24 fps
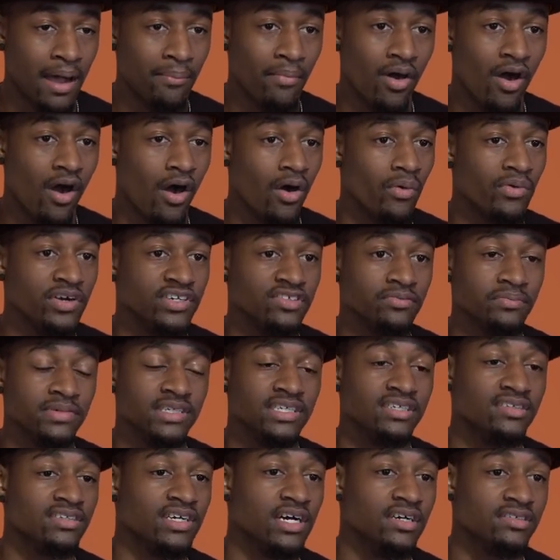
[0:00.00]
I'm always
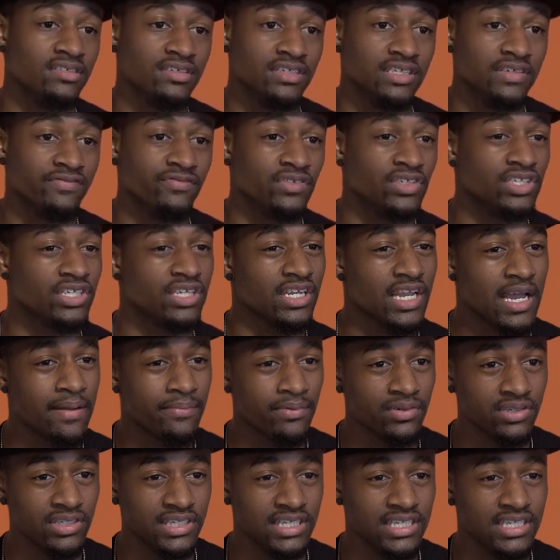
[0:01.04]
meeting tons of different
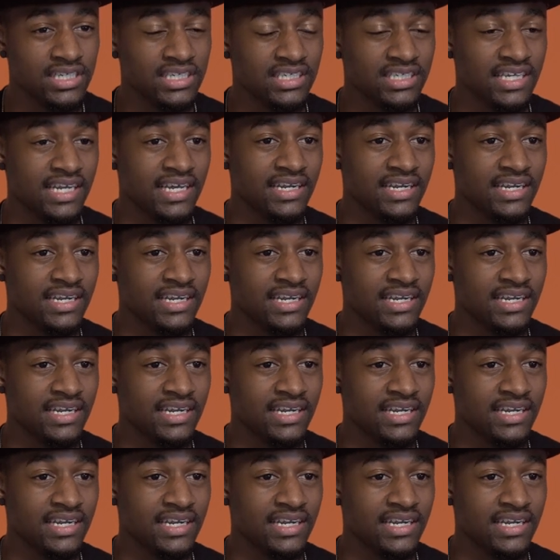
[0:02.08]
celebrities,